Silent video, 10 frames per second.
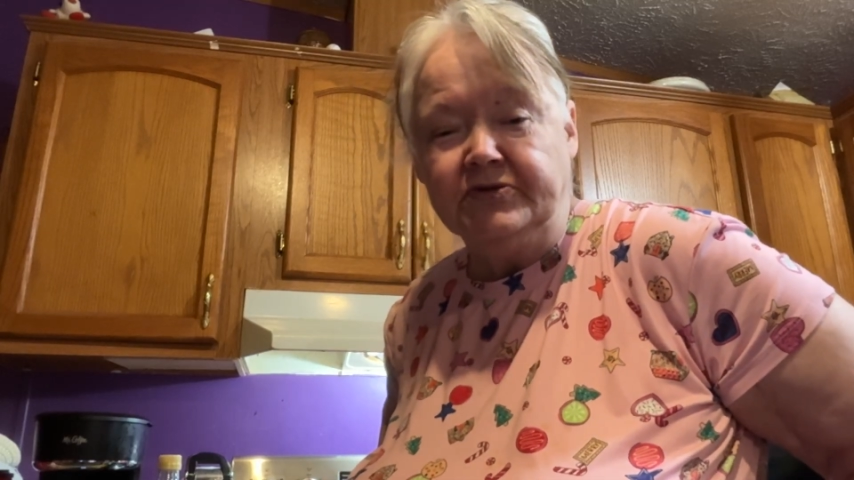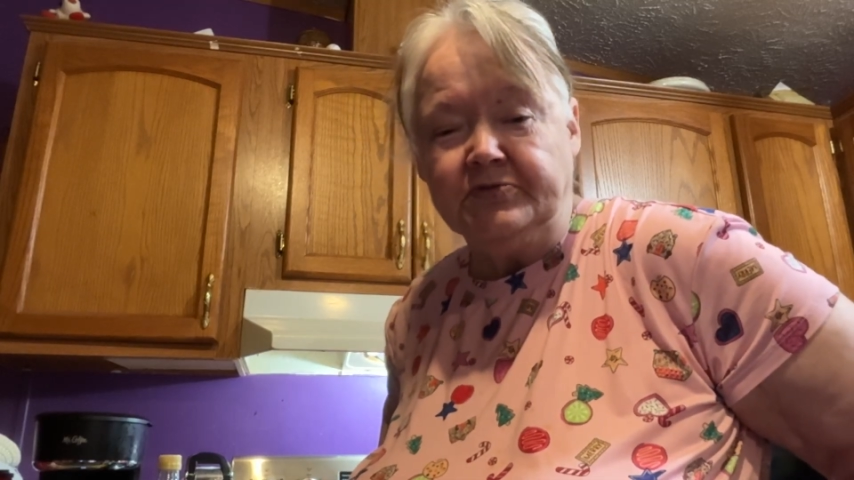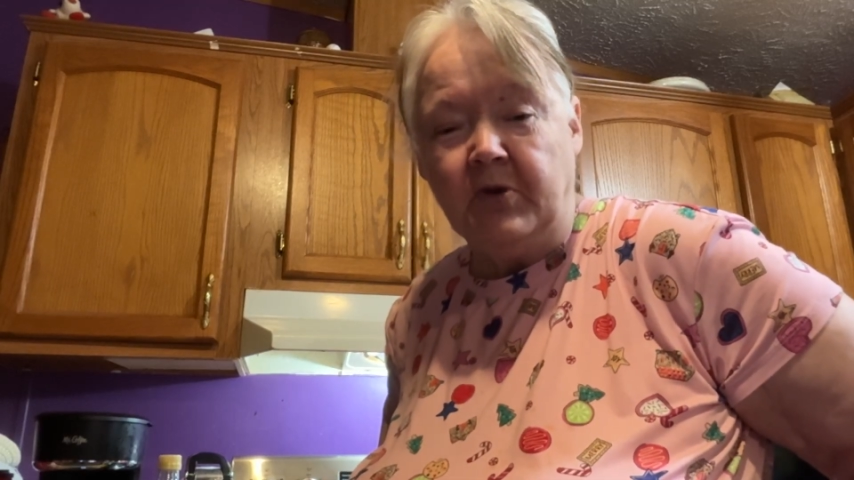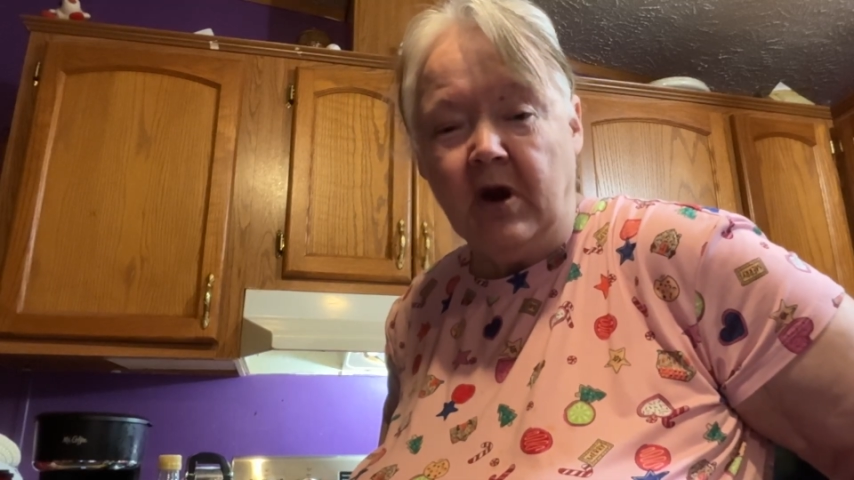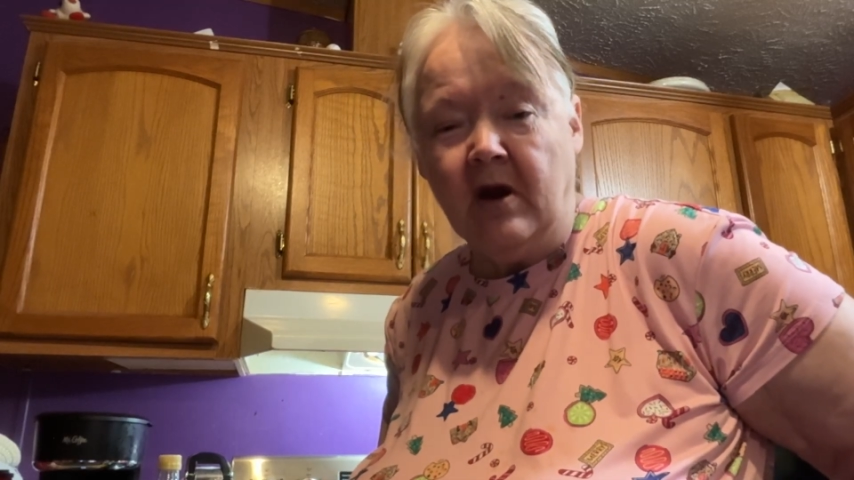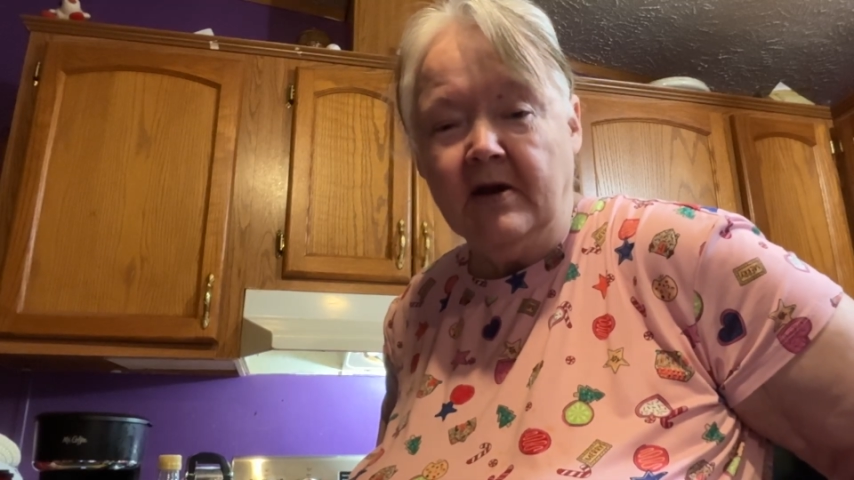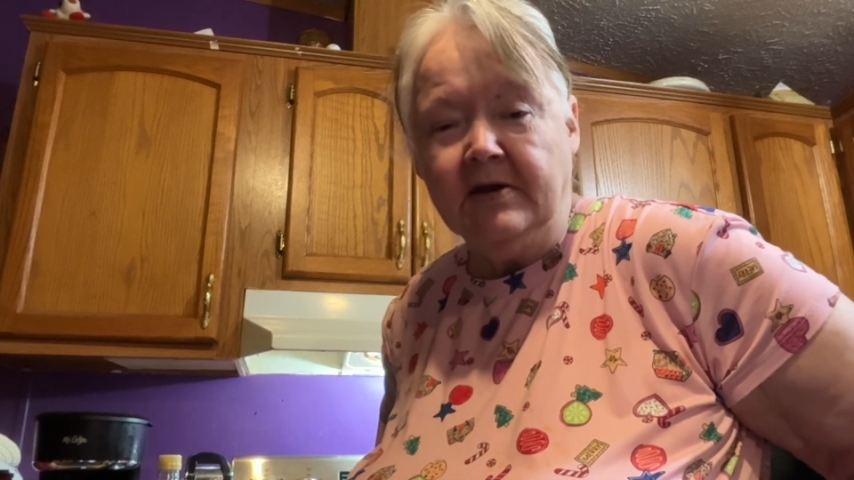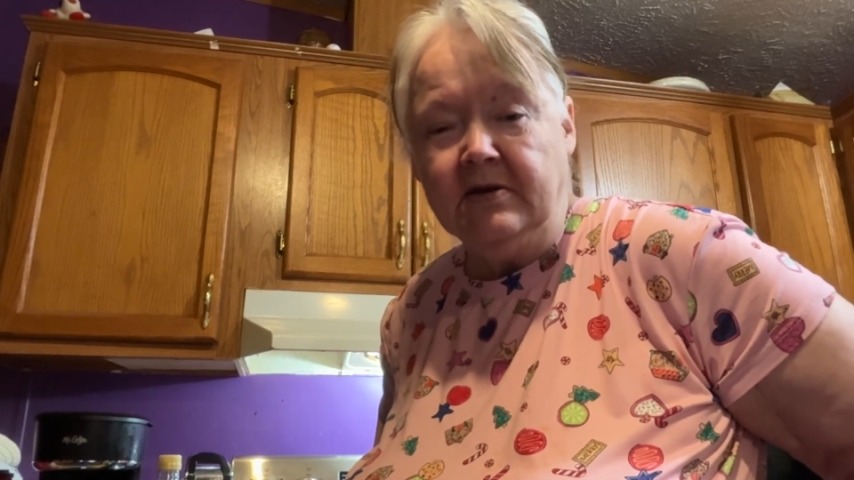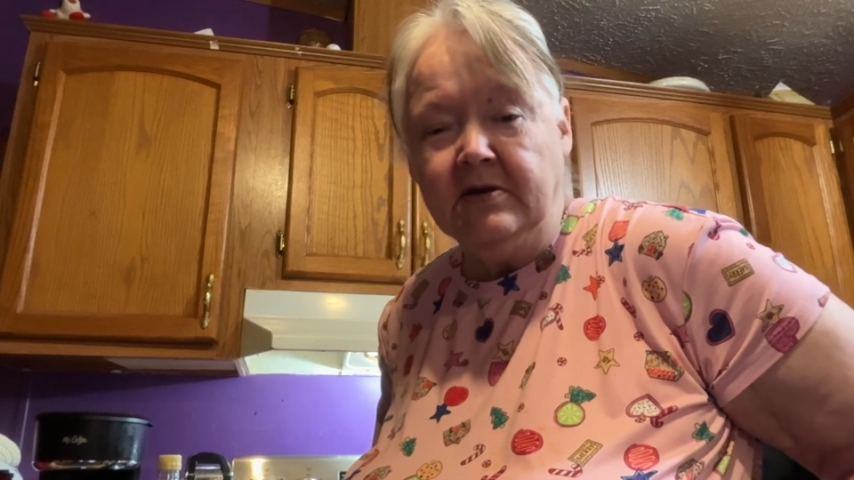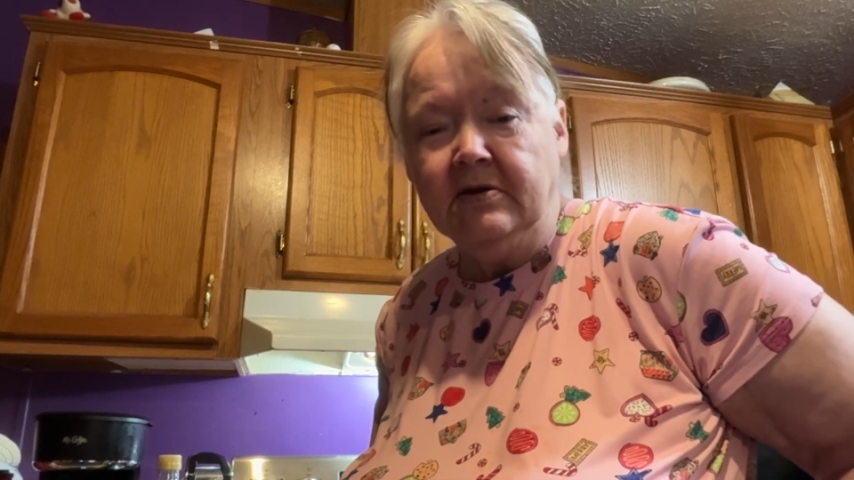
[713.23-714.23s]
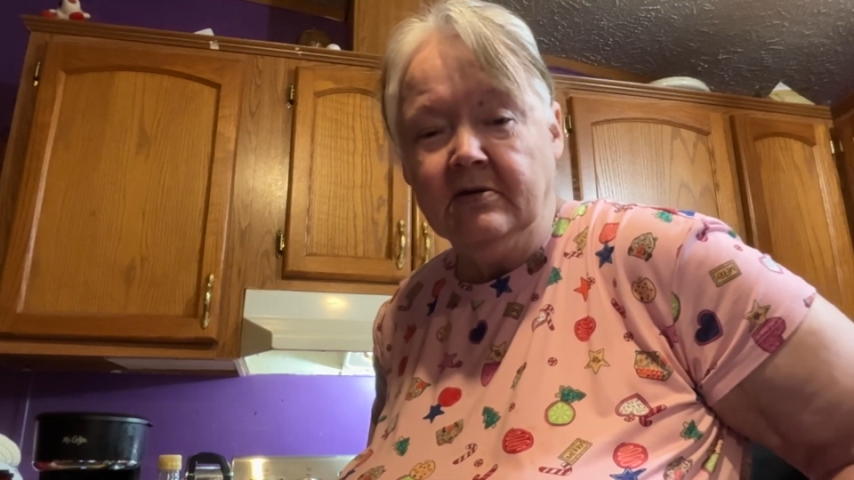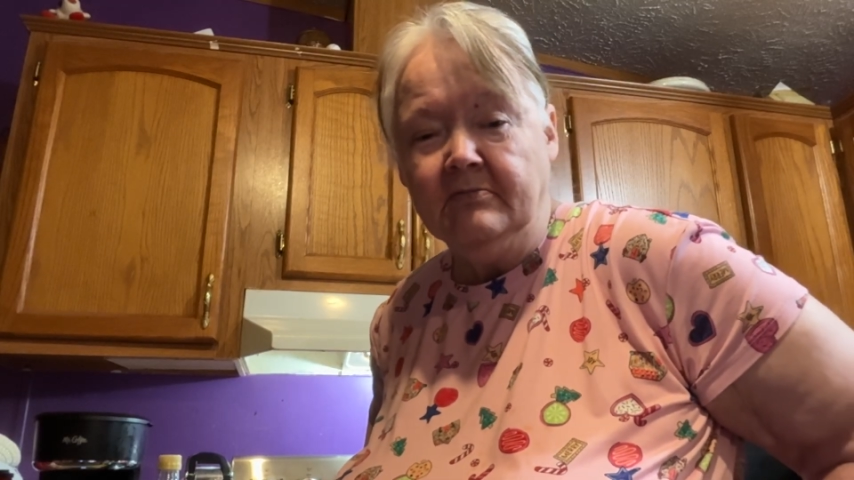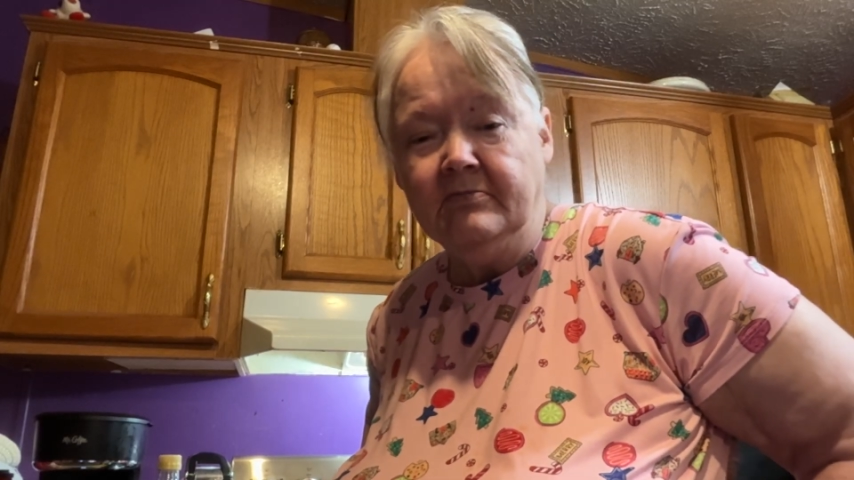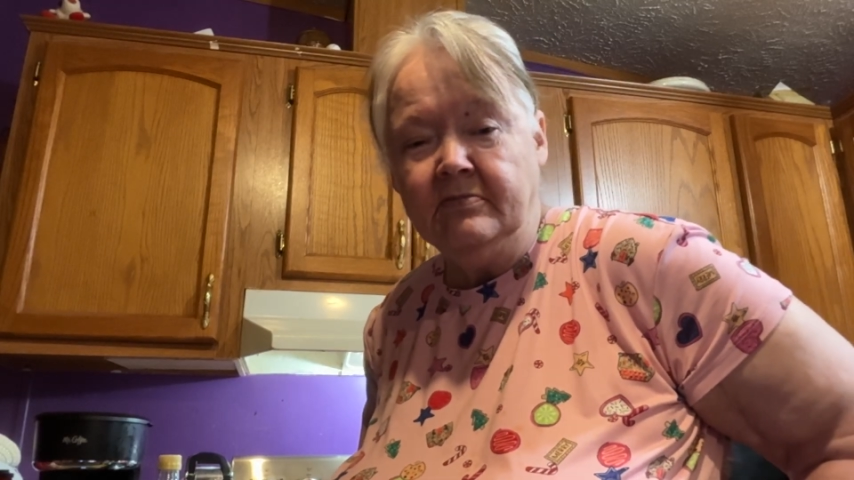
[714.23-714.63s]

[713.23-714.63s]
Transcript: spray him.